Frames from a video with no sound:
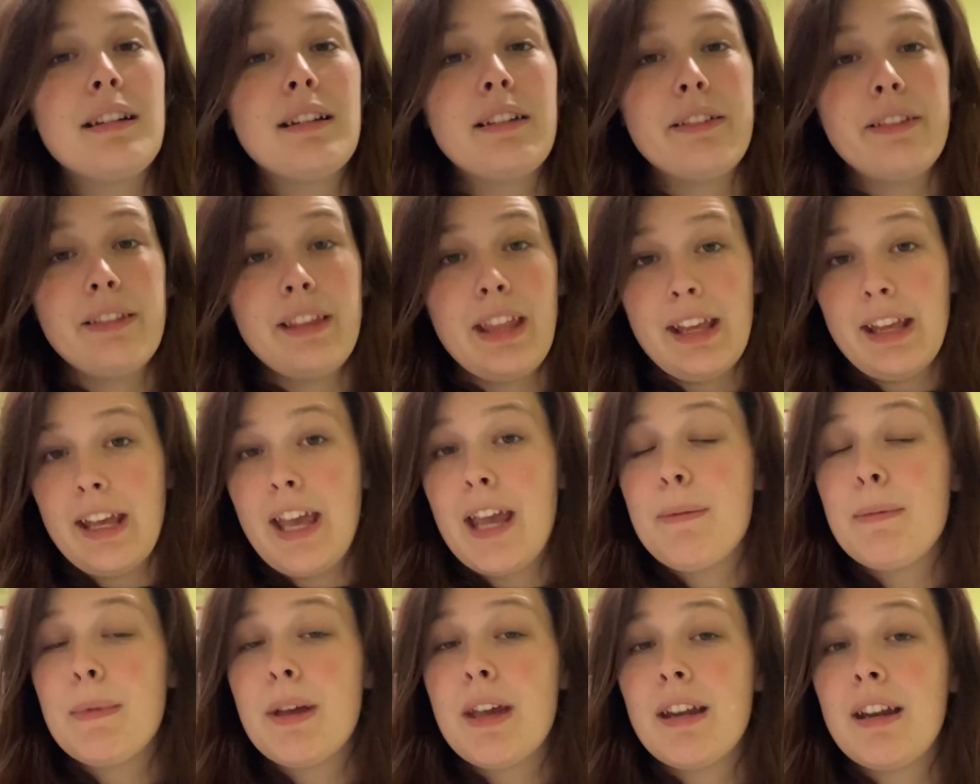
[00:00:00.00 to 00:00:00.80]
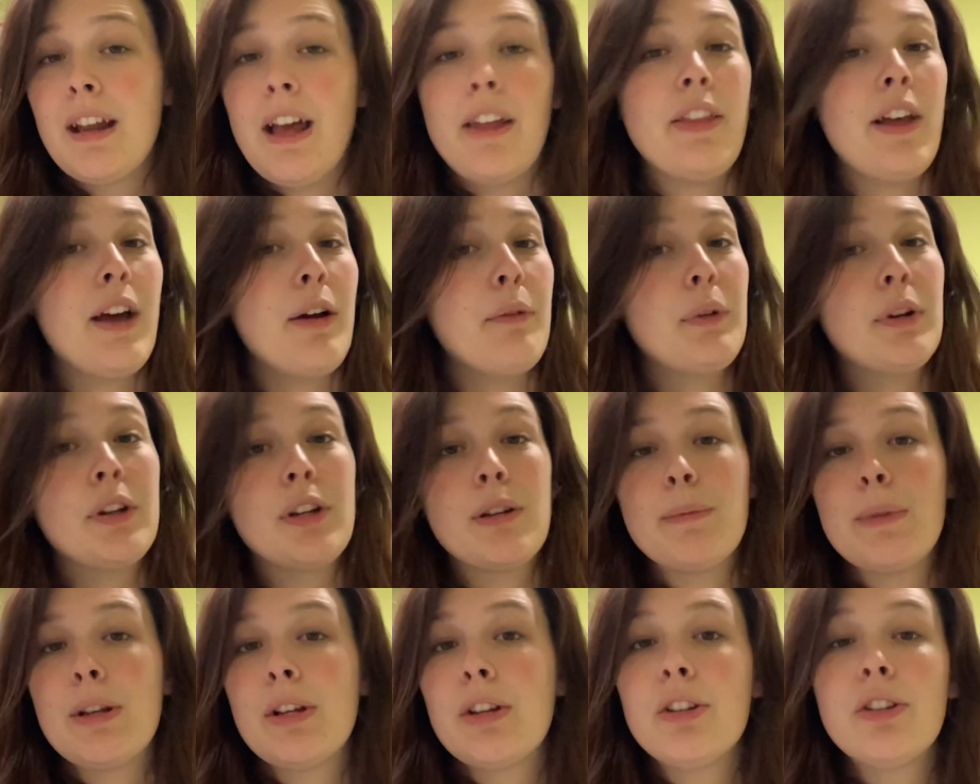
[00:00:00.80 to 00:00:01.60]
They came in, I thought we were
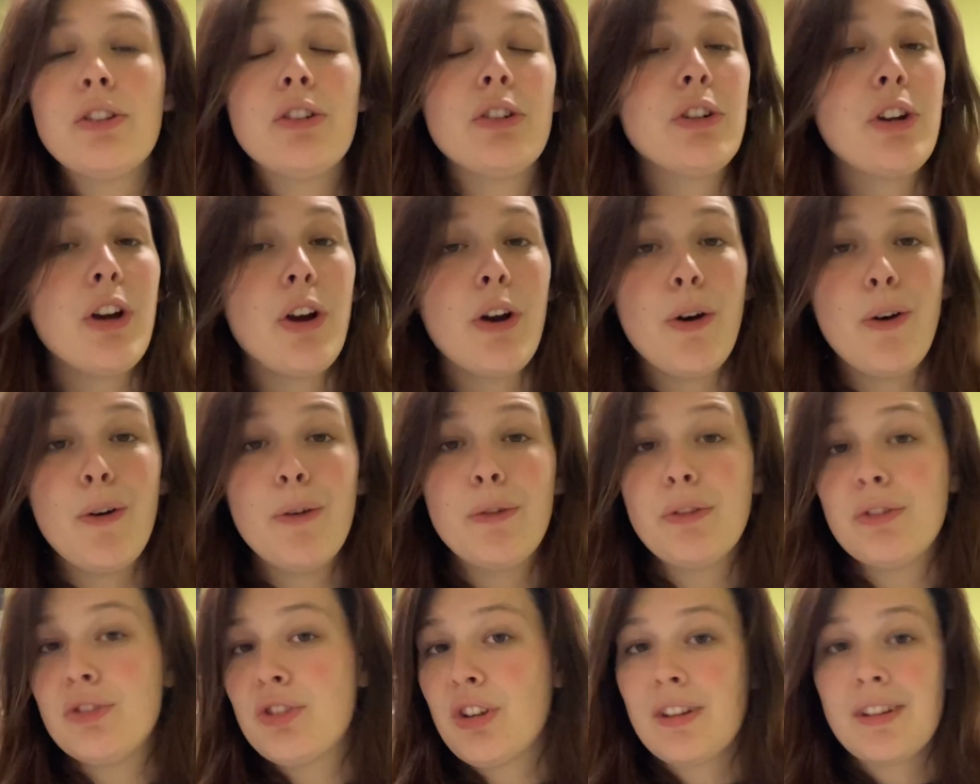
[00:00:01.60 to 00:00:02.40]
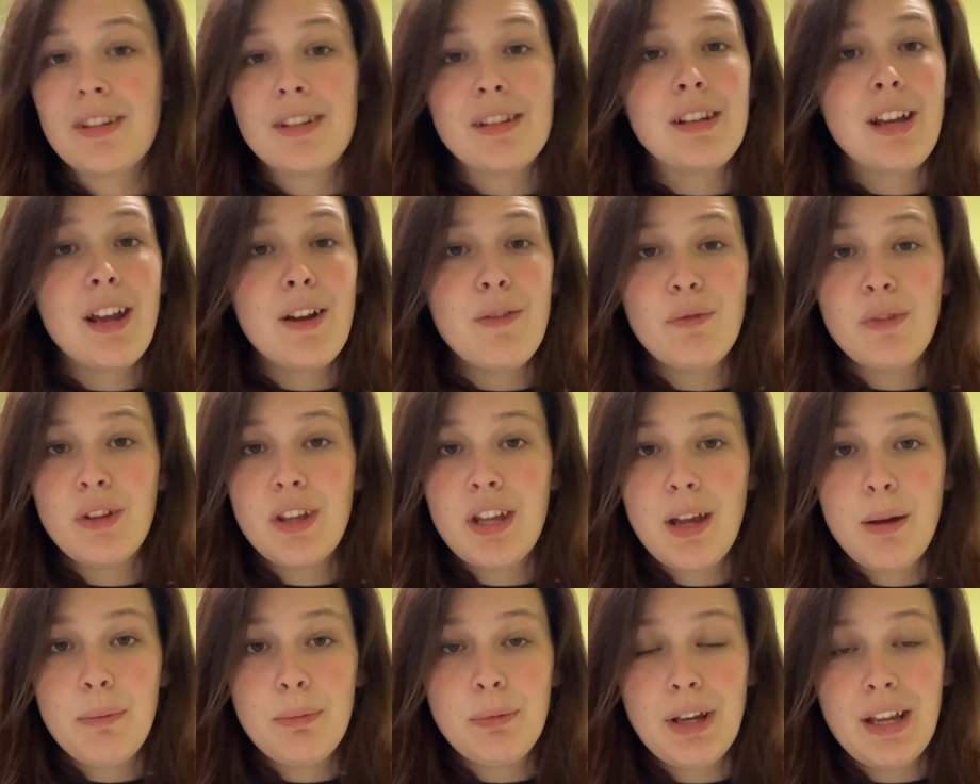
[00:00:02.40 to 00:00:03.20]
gonna be good to go just in time for
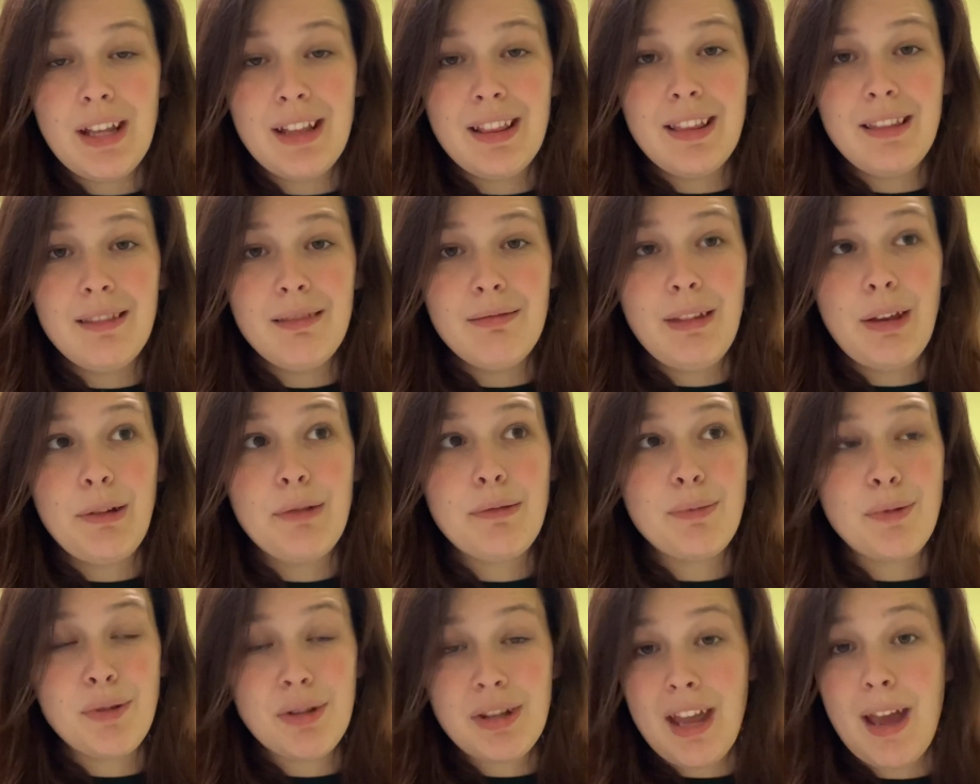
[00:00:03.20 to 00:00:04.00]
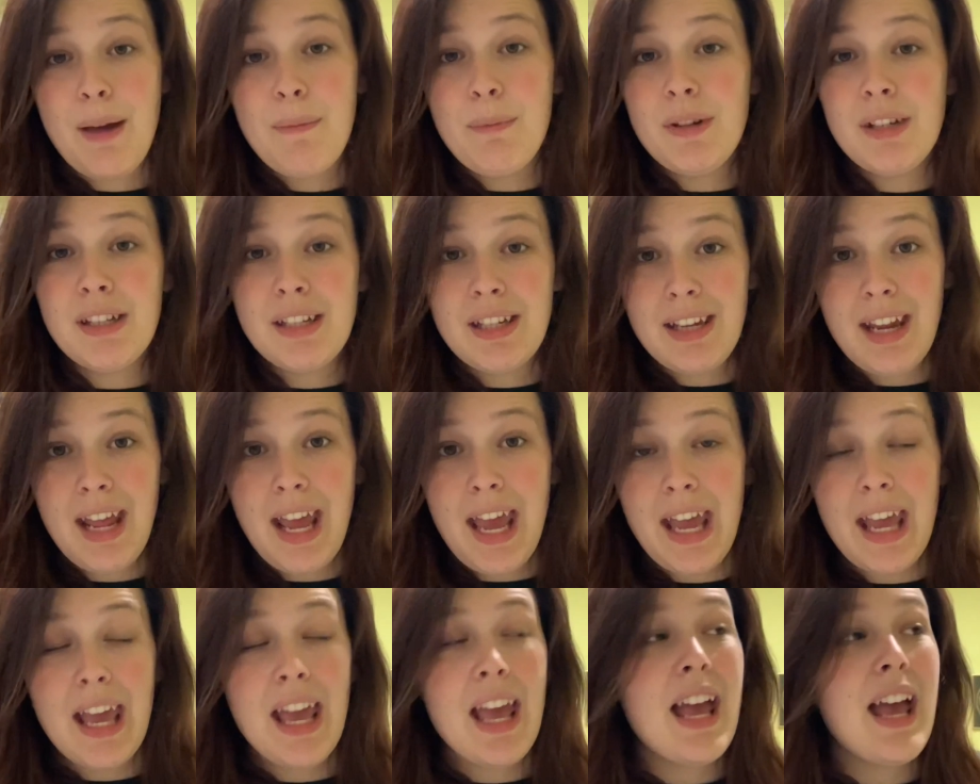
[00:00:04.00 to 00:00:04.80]
the update that was supposed to happen
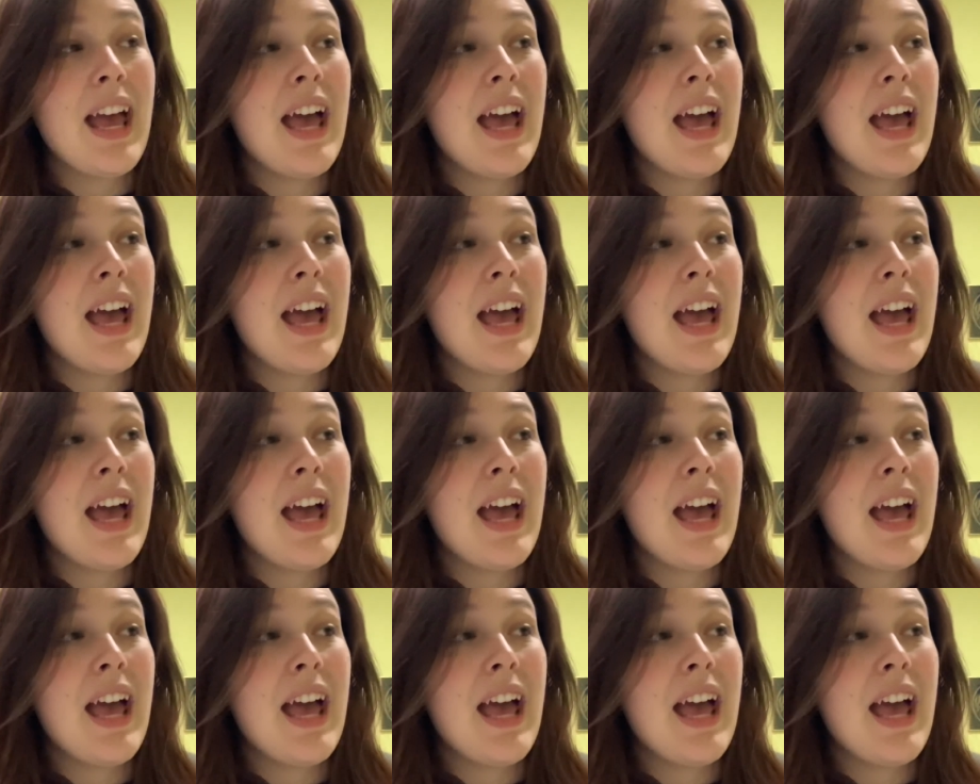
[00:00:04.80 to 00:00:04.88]
today.